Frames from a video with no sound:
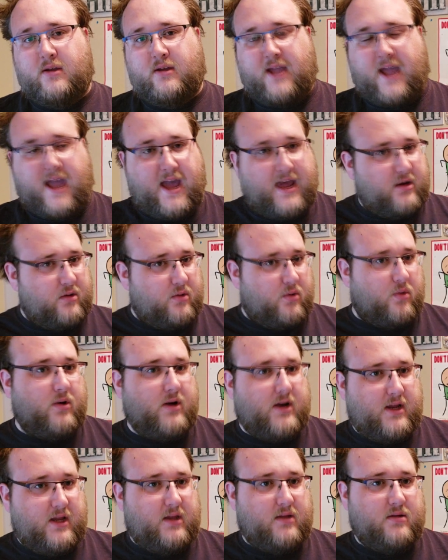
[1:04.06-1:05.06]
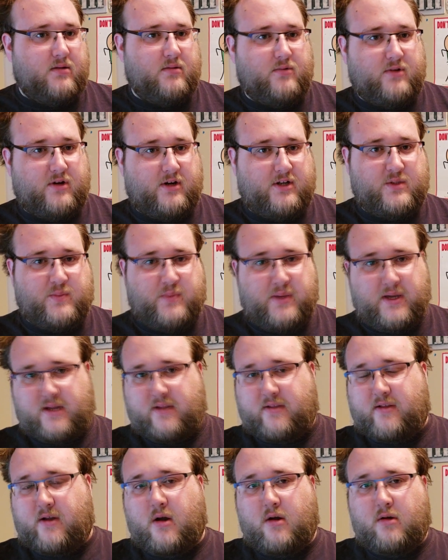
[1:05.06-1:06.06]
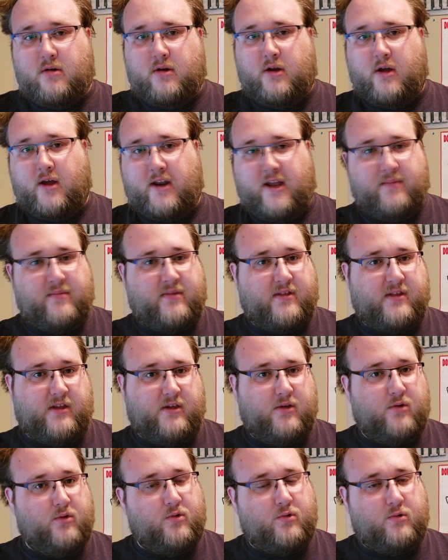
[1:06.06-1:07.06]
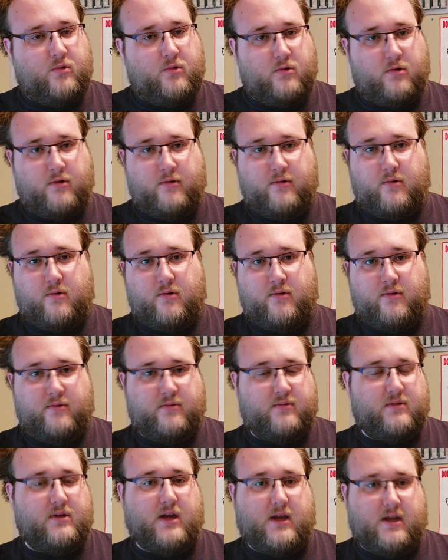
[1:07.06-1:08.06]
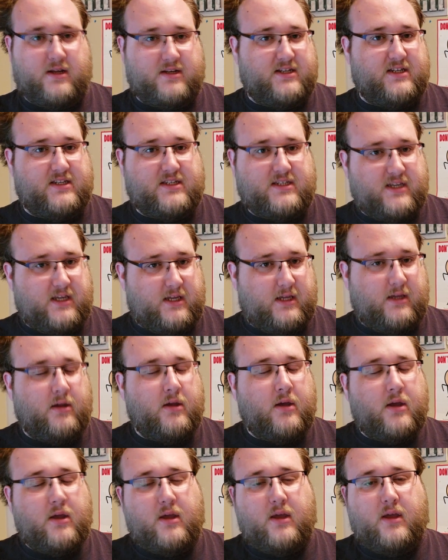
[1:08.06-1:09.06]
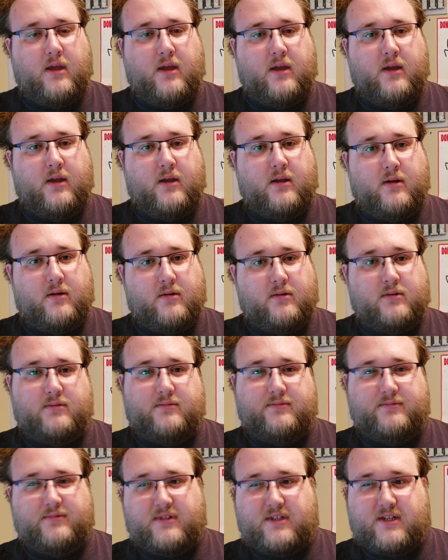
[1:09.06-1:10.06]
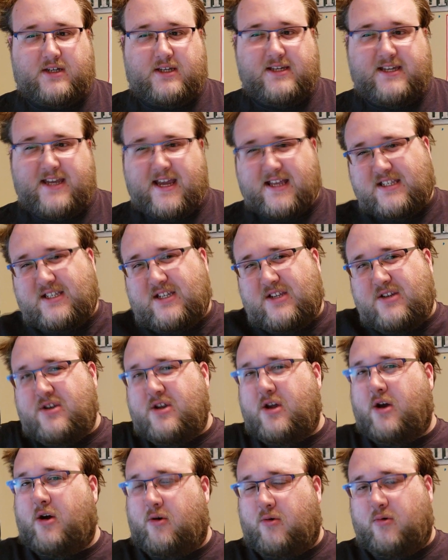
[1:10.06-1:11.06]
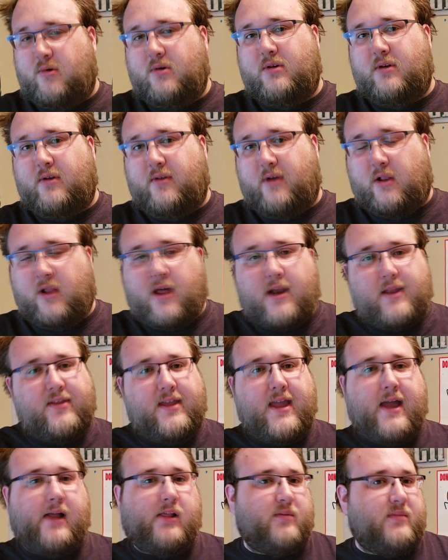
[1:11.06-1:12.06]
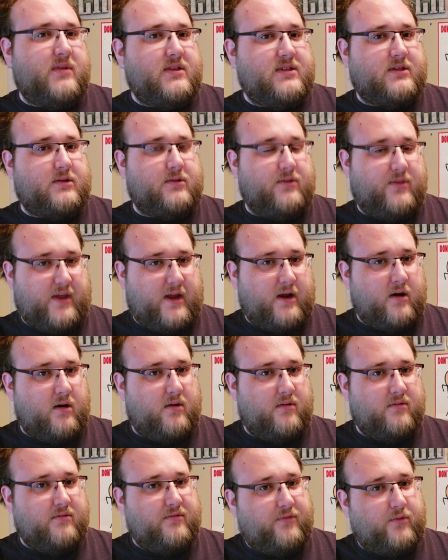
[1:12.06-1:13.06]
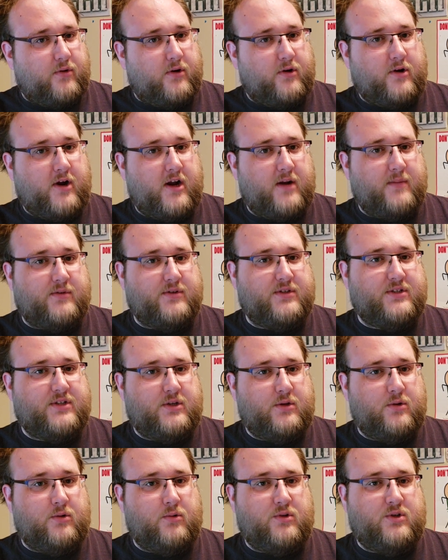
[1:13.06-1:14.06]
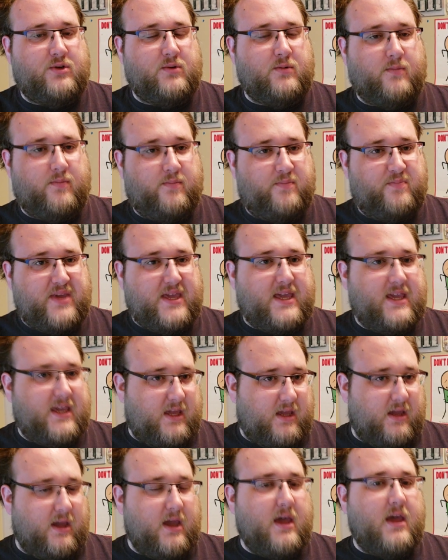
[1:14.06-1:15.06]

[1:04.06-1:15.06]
category where it's Pixar and not MCU or the DC? Yes and no. A lot of the elements are there for Incredibles 2 to be